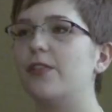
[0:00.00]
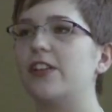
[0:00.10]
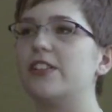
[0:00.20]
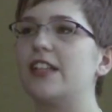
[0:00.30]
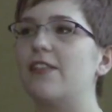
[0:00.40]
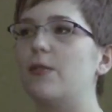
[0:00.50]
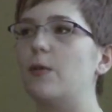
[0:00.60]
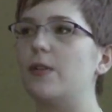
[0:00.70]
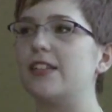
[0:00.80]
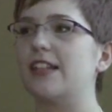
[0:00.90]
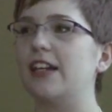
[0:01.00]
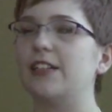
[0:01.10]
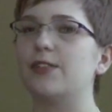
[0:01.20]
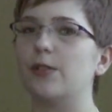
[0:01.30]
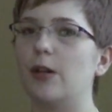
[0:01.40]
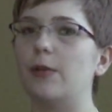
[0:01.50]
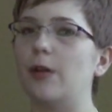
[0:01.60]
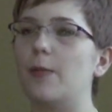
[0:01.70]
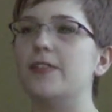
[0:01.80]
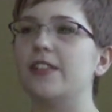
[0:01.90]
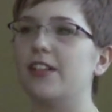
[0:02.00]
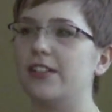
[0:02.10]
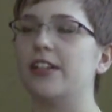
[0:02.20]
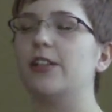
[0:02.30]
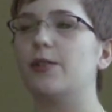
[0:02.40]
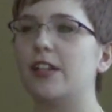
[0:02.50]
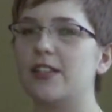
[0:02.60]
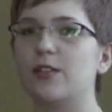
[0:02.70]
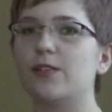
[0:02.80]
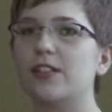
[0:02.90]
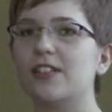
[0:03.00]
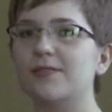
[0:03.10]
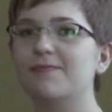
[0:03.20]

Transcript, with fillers: if we could just have a moment of silence for Robbie Robson, I'll tell you when it's over.